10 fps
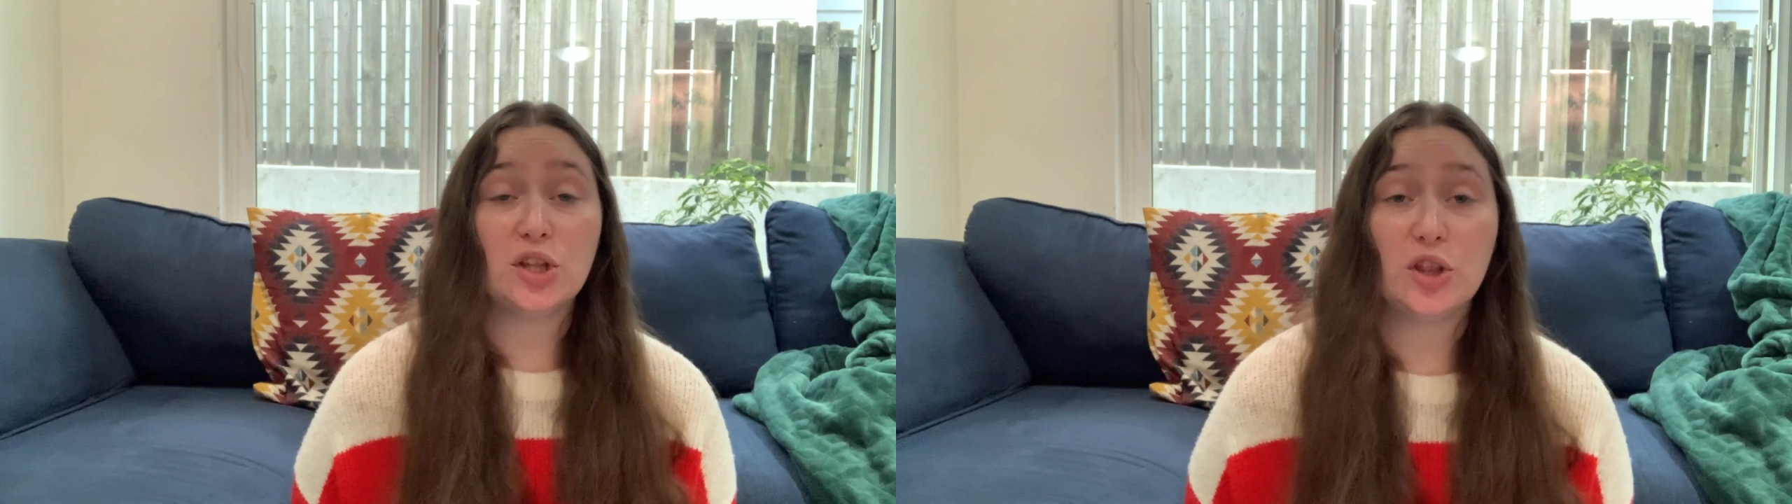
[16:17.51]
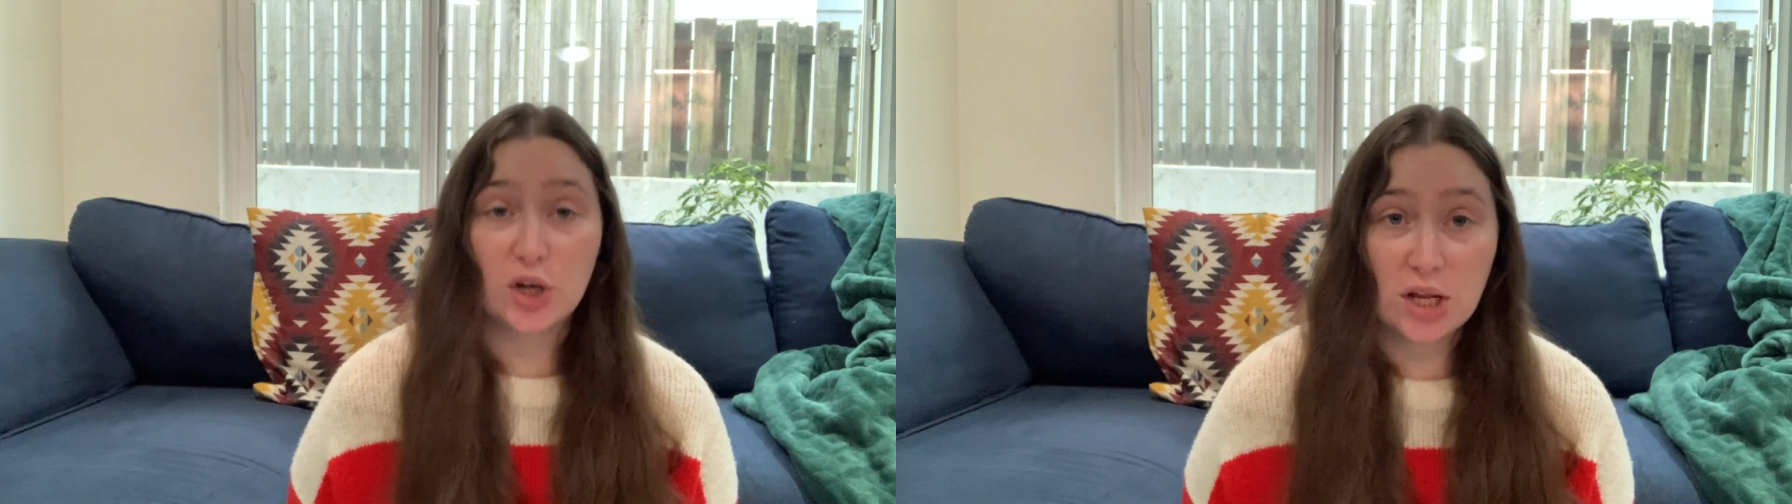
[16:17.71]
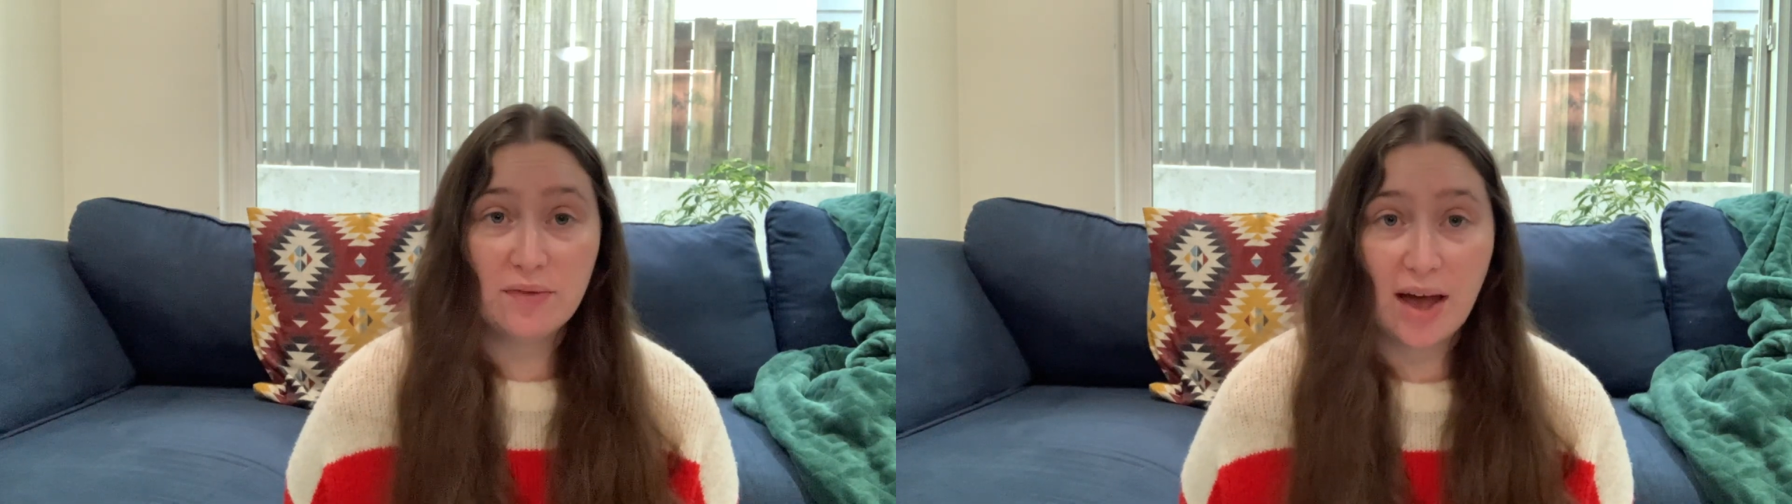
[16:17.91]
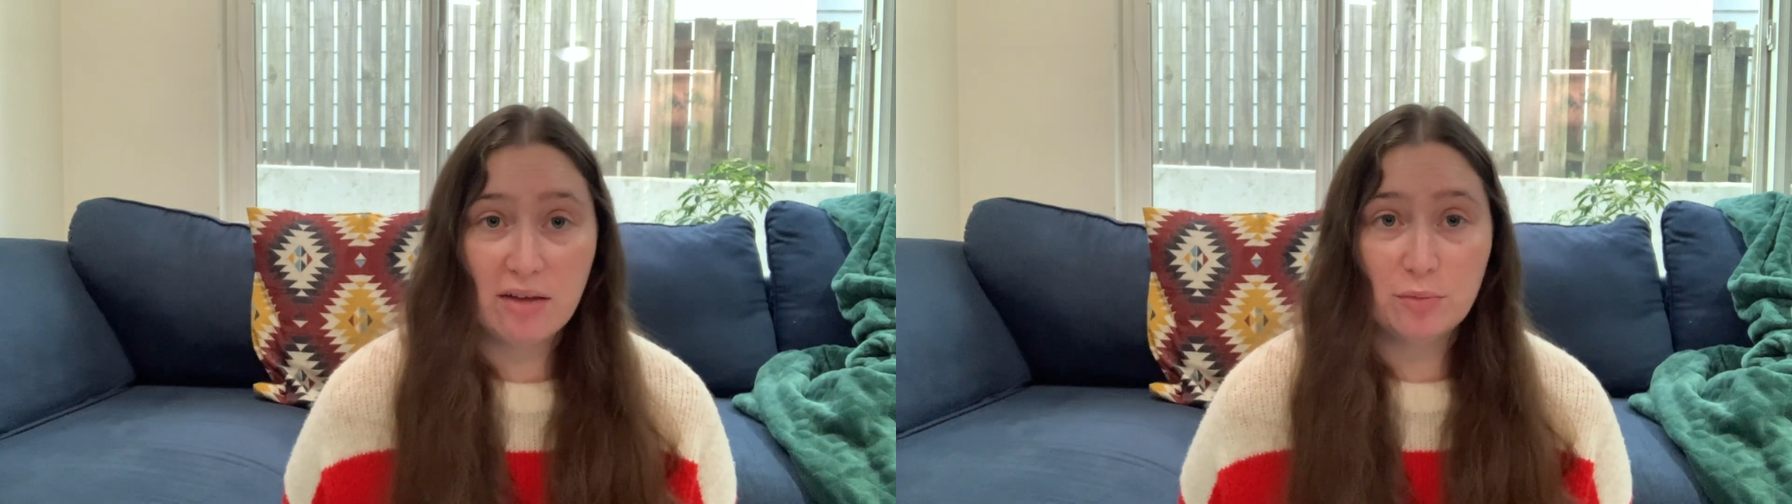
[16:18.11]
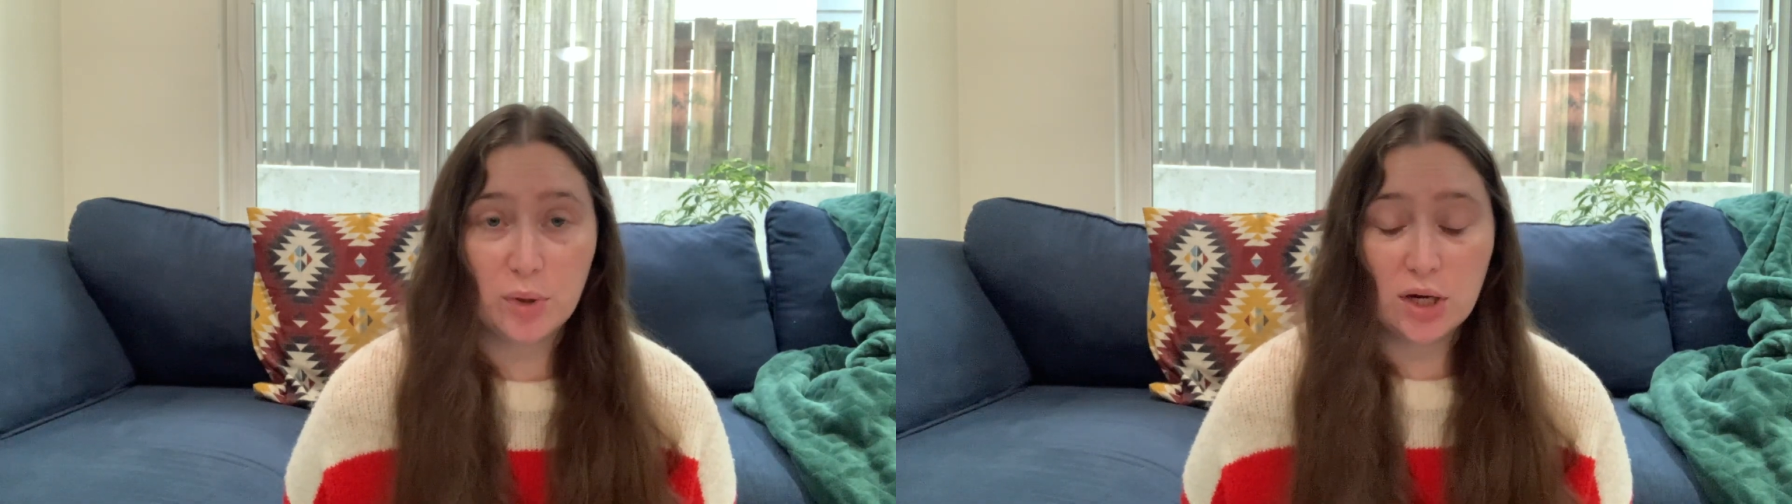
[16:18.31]

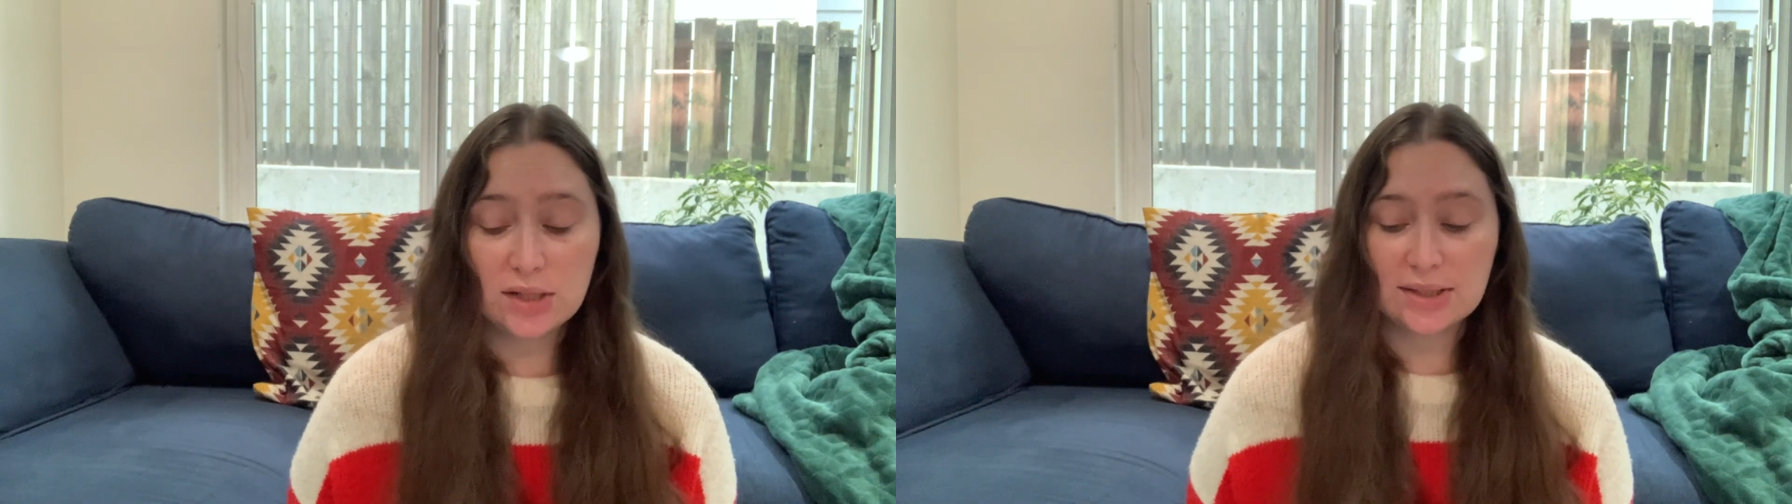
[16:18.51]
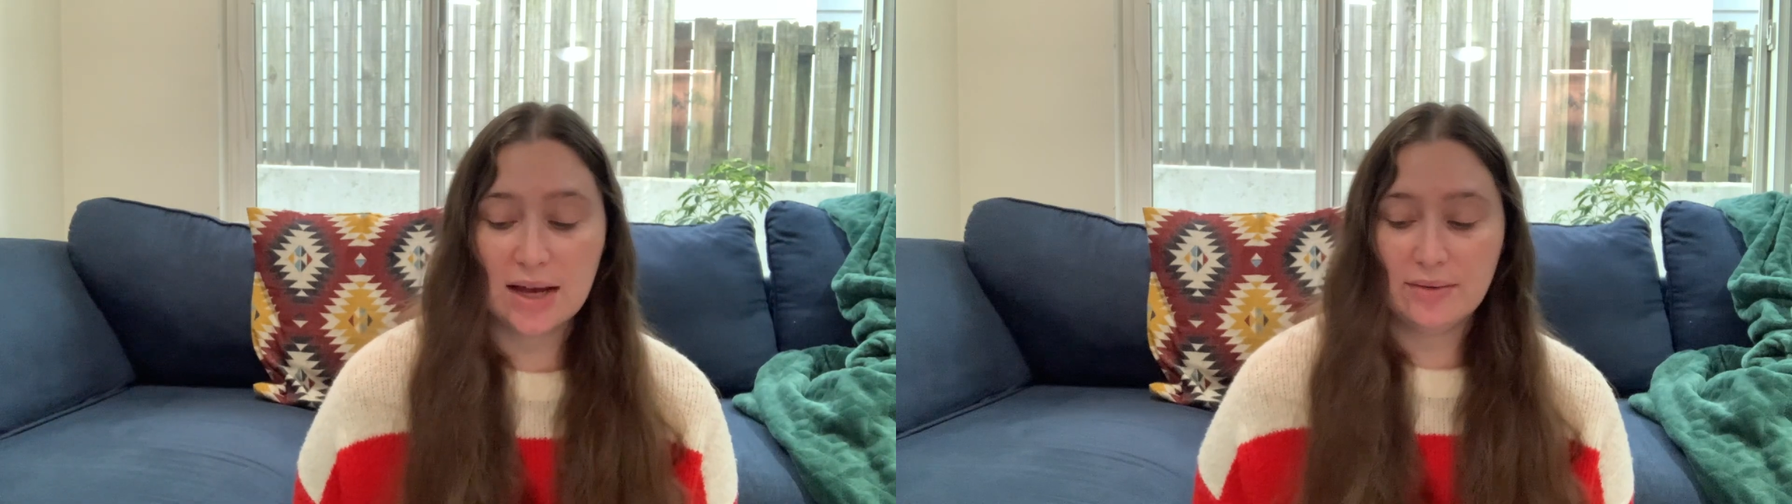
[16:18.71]
35 books I